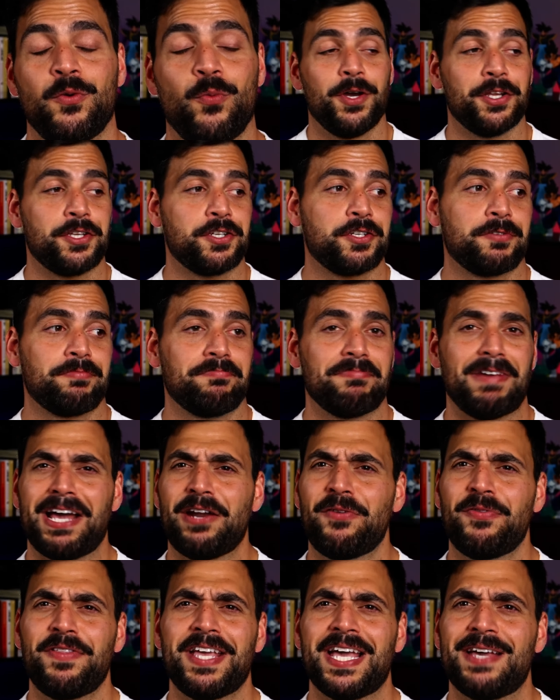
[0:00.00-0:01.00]
which
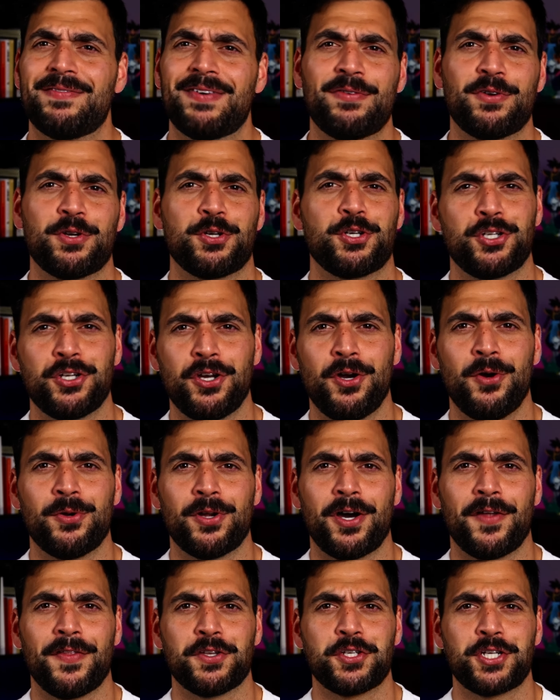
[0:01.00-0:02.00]
I don't think I've ever
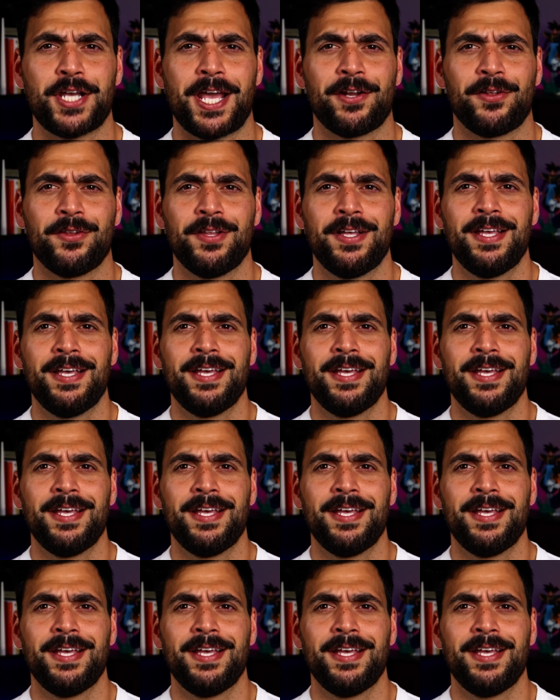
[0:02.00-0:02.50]
showed on the channel.